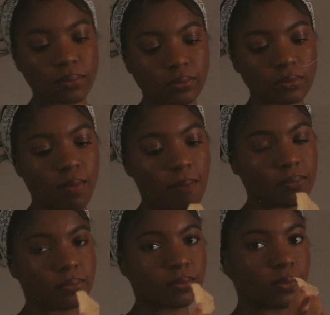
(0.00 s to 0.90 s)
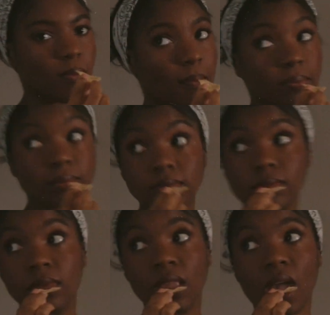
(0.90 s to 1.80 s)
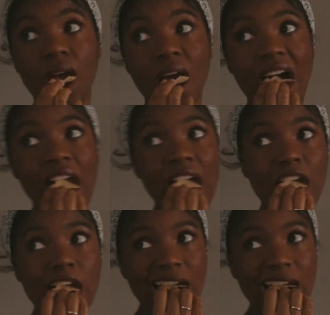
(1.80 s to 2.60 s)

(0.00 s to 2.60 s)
anybody, especially not for doing